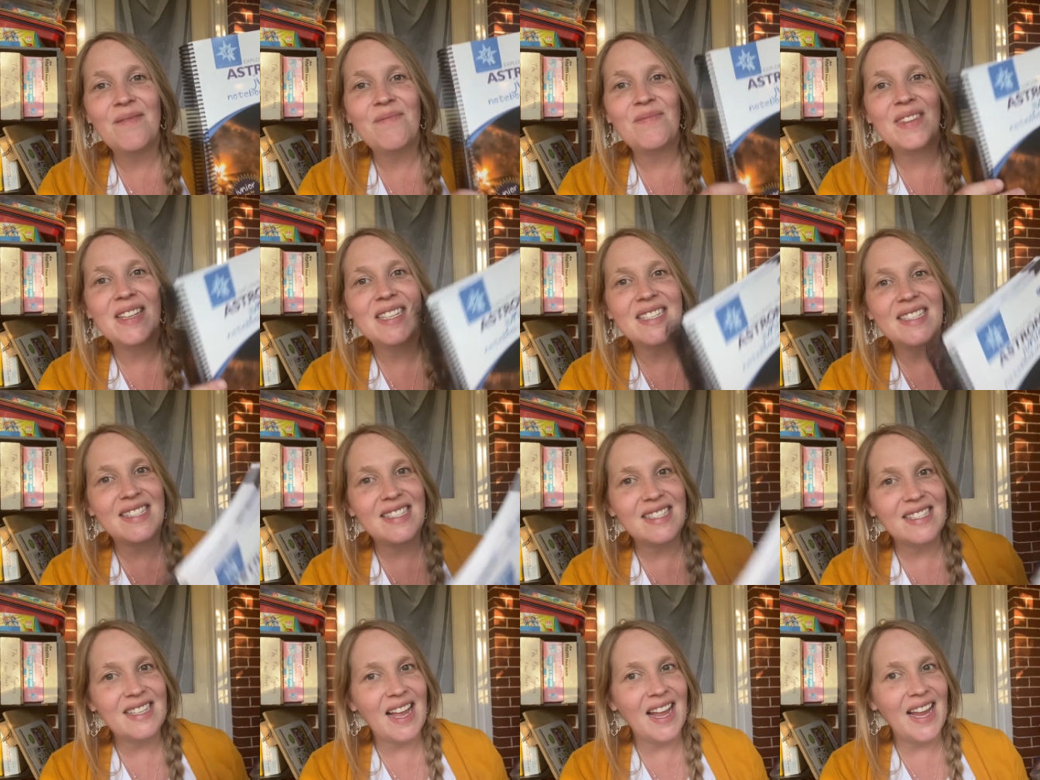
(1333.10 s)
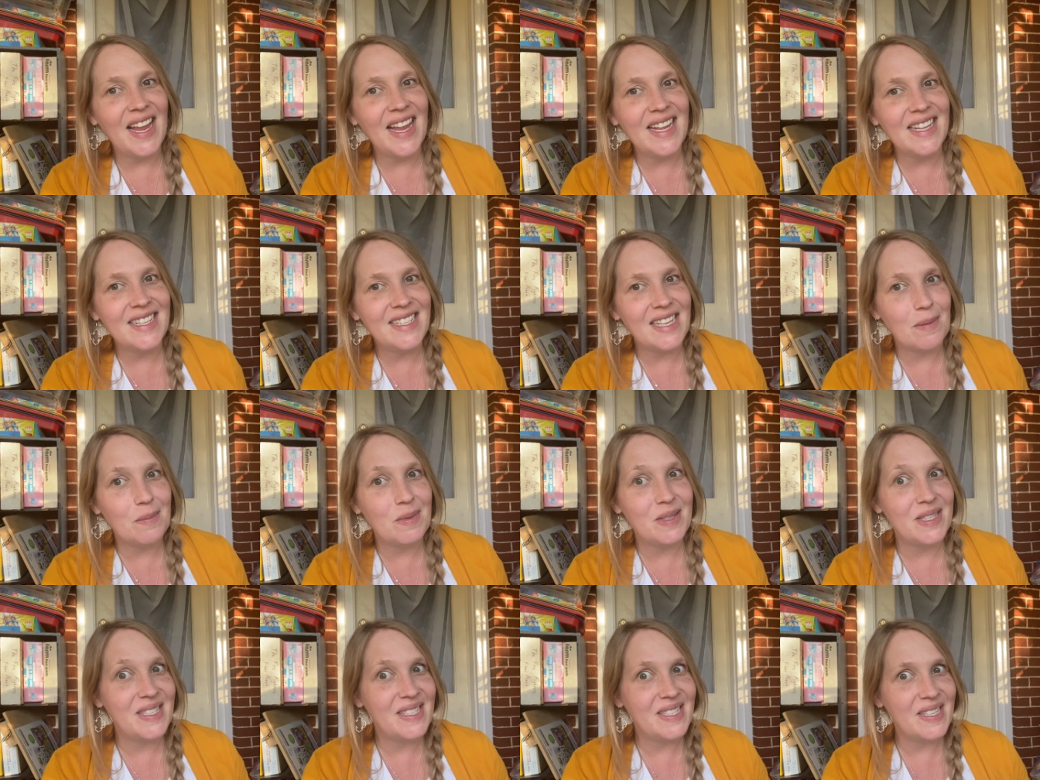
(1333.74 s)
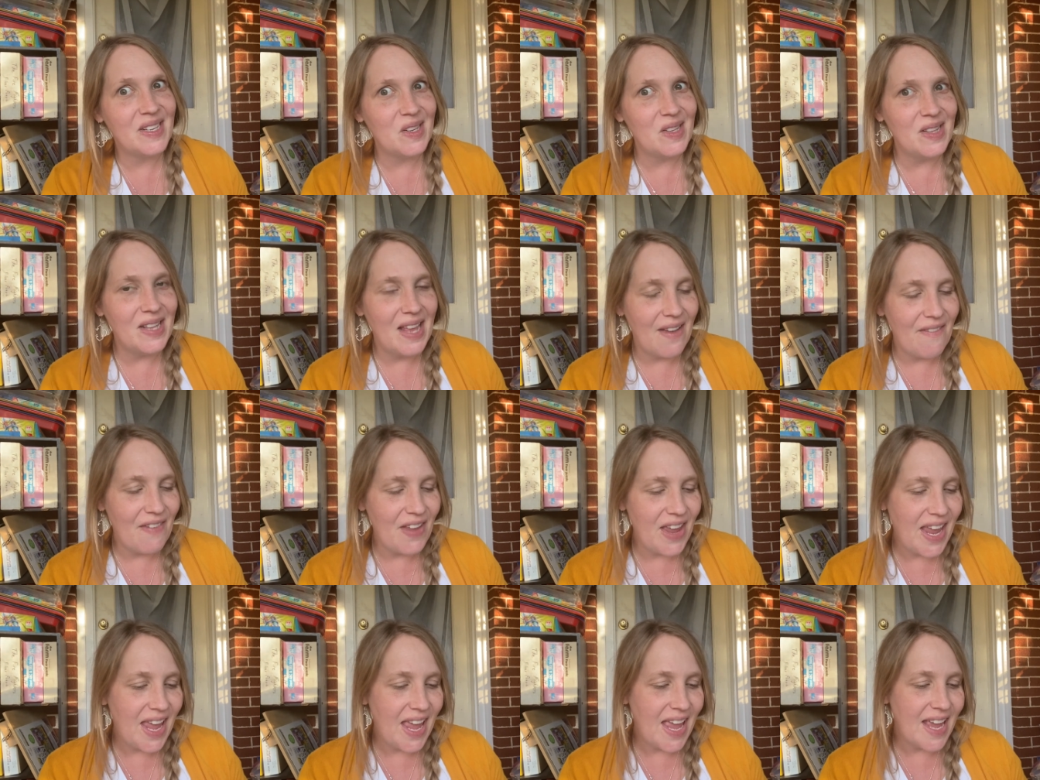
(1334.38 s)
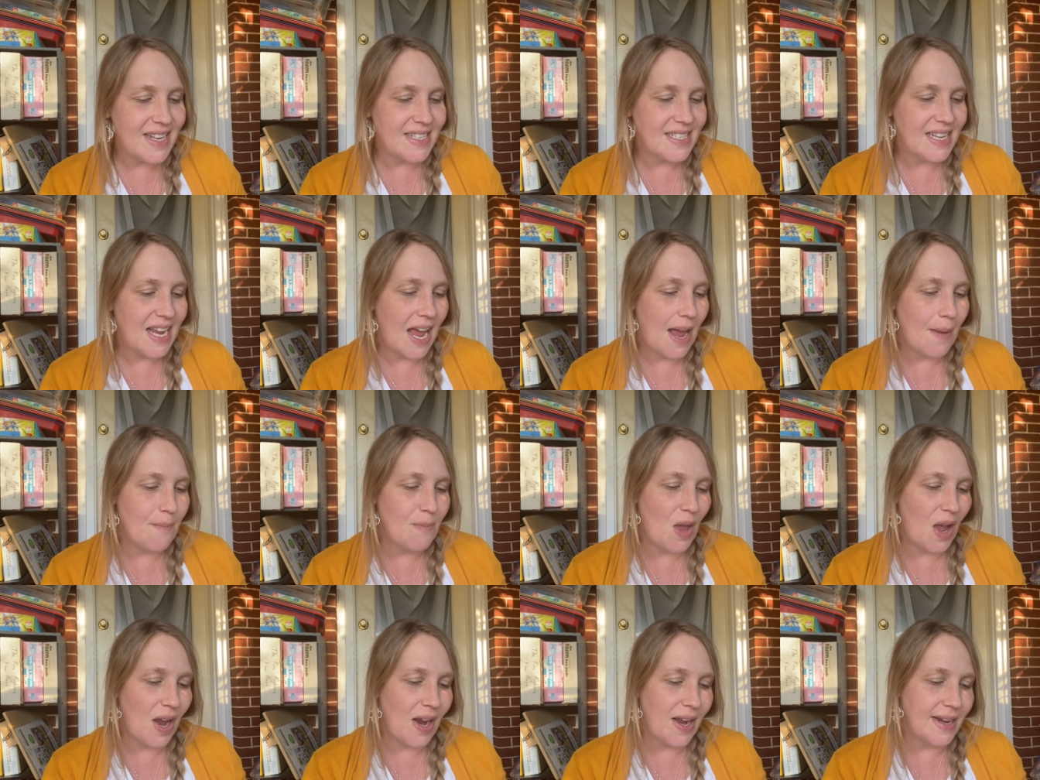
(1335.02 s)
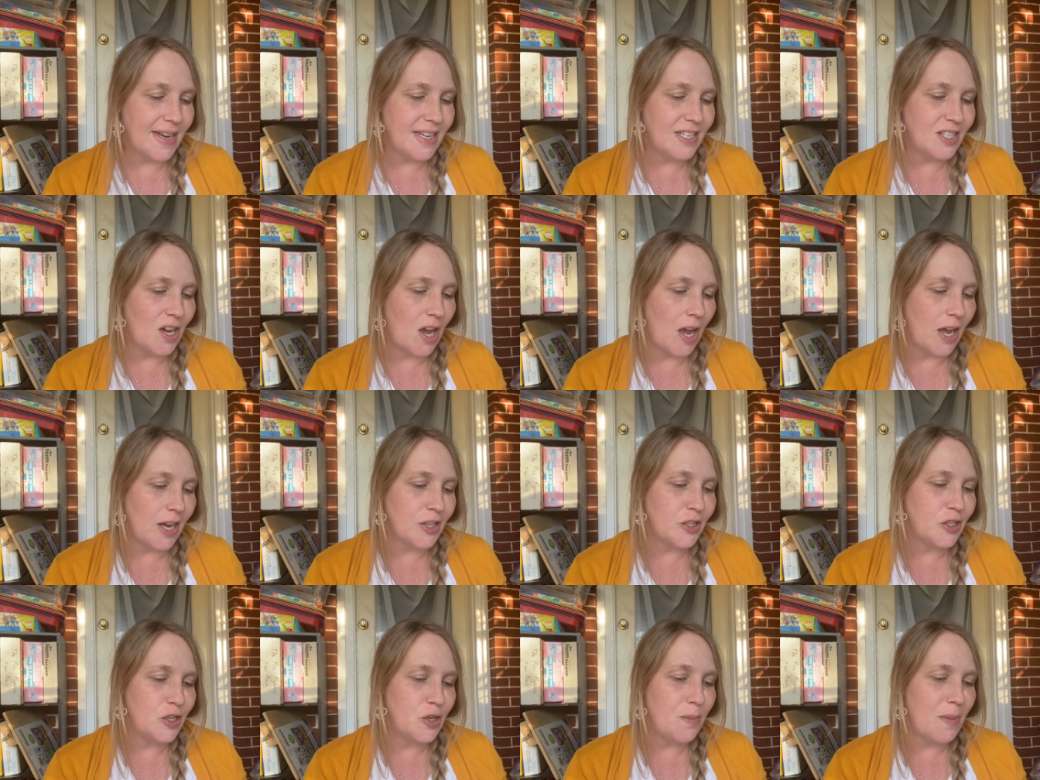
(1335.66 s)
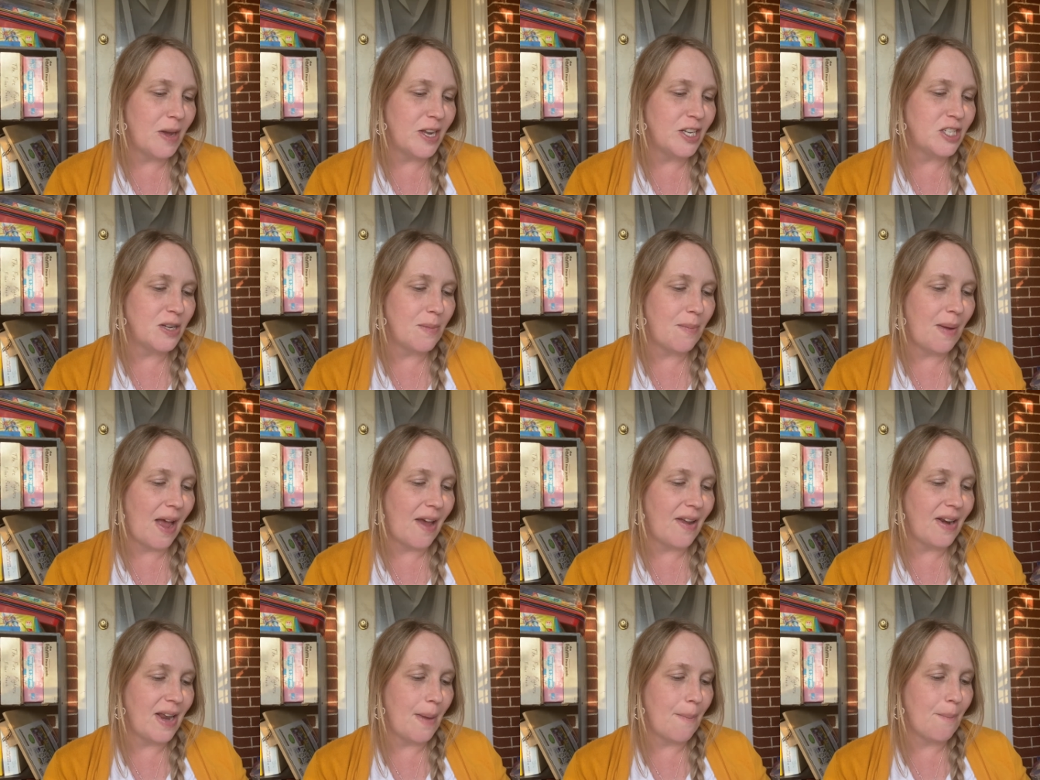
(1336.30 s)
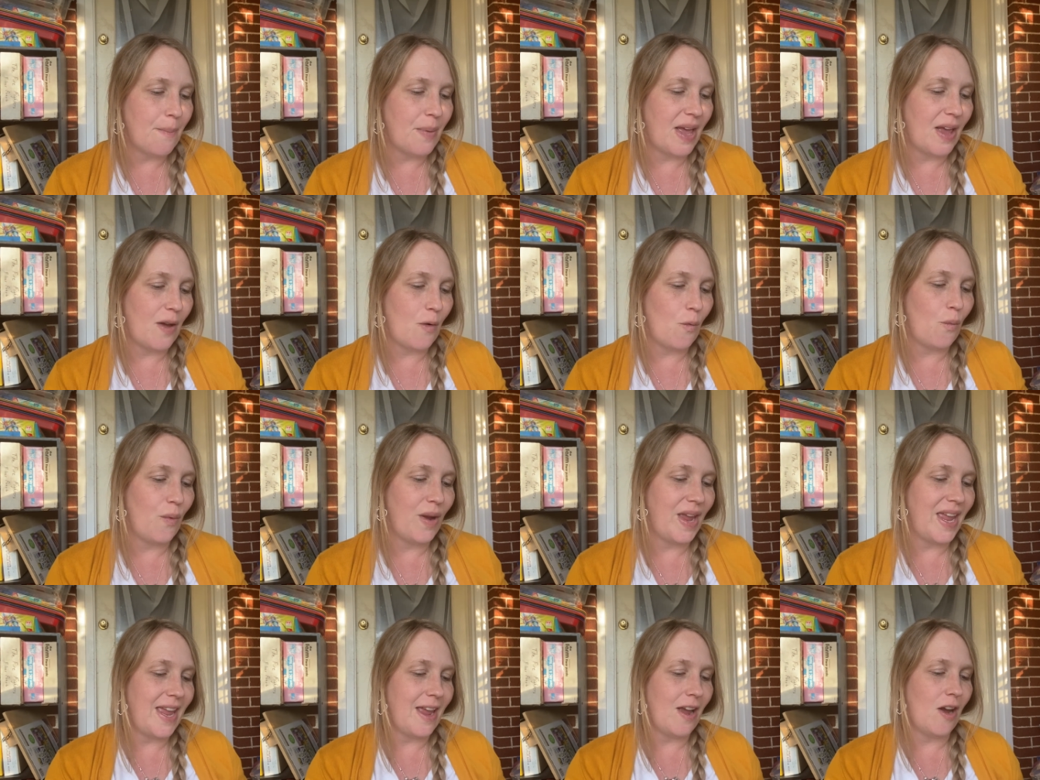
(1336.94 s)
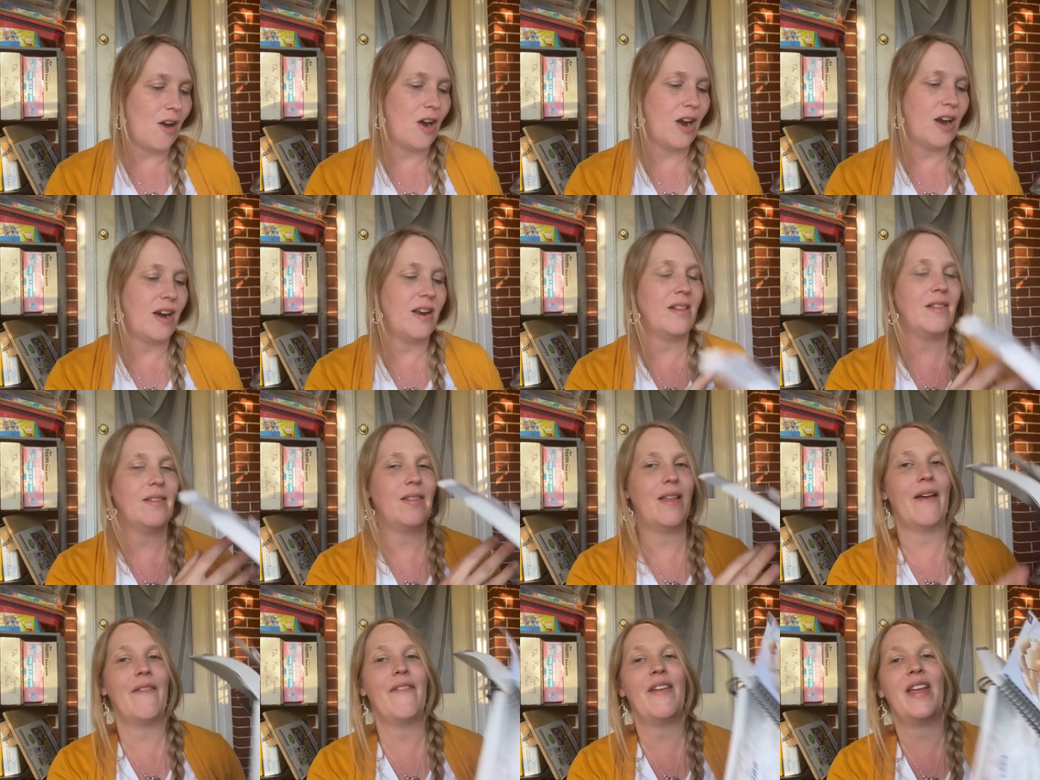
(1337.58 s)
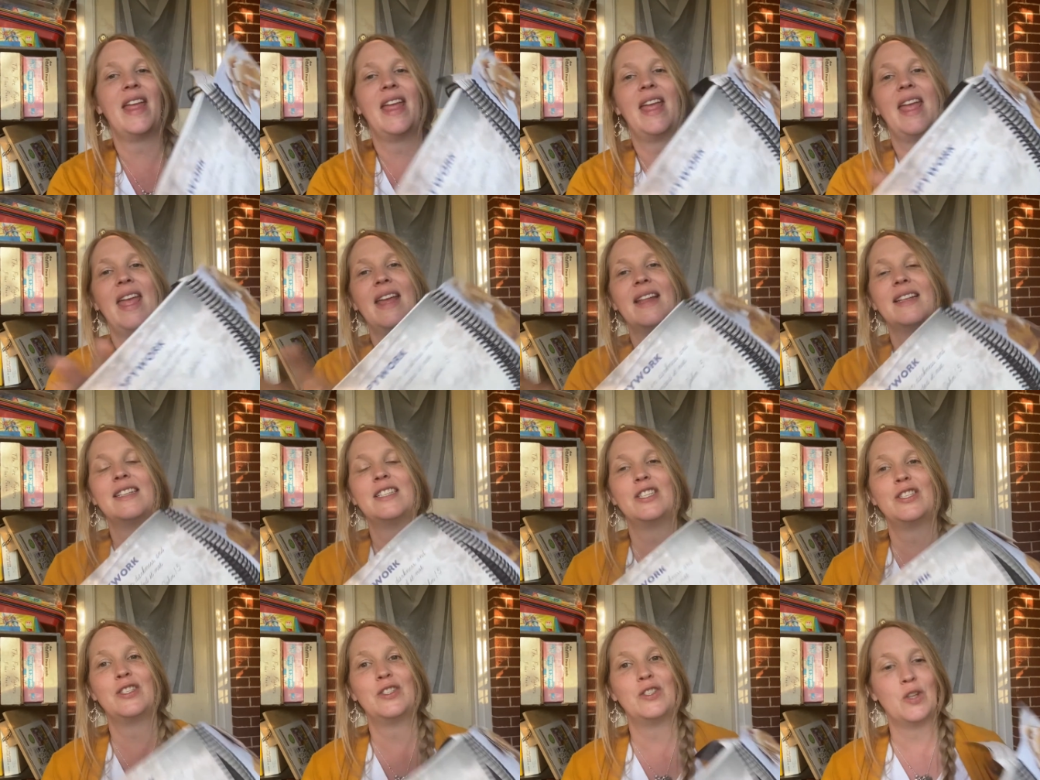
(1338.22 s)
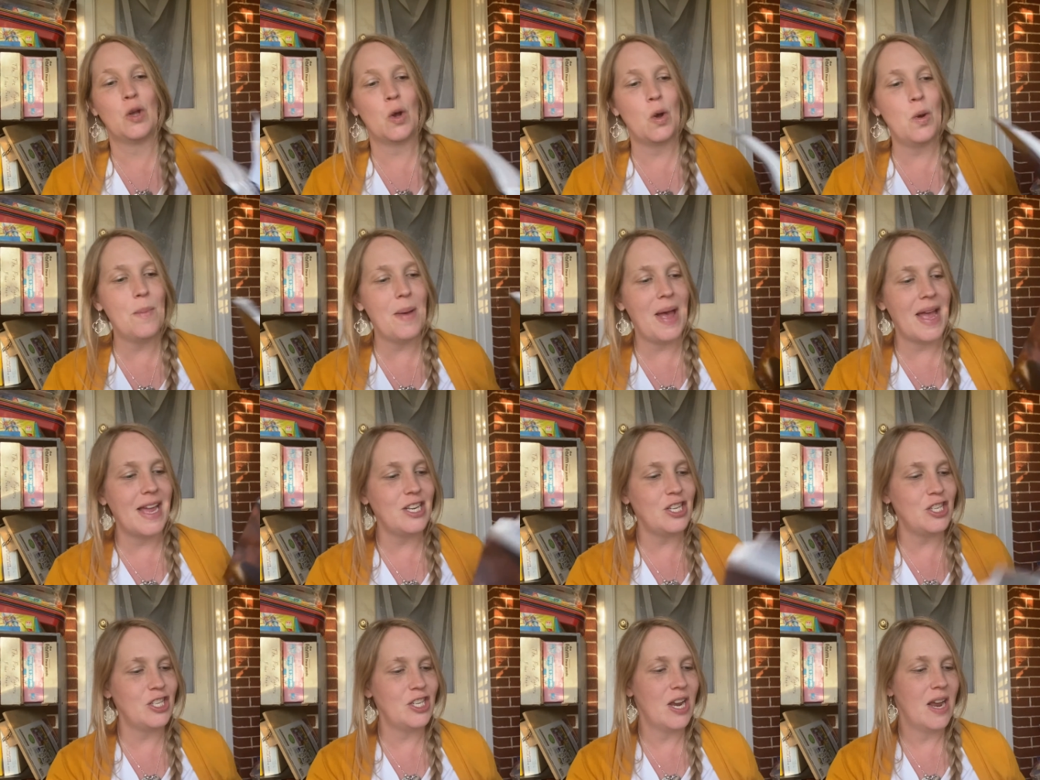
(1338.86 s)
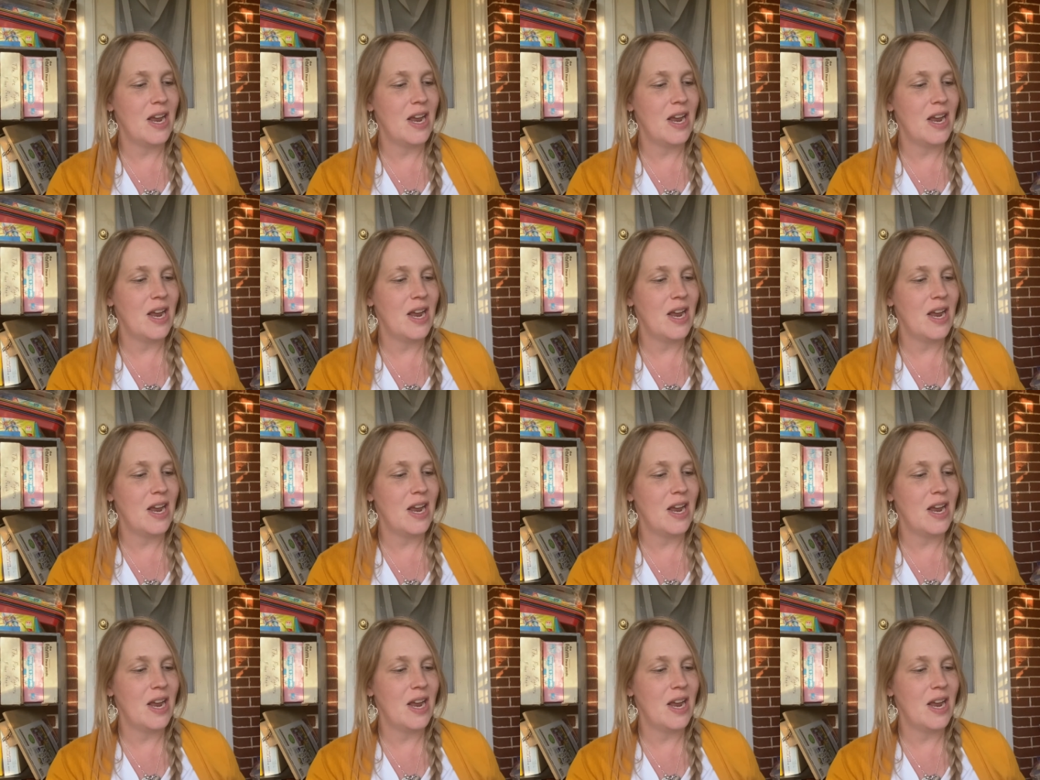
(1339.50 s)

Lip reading: Science. I'm still loving it. I'm not going to talk too much about it, but we are loving it so much.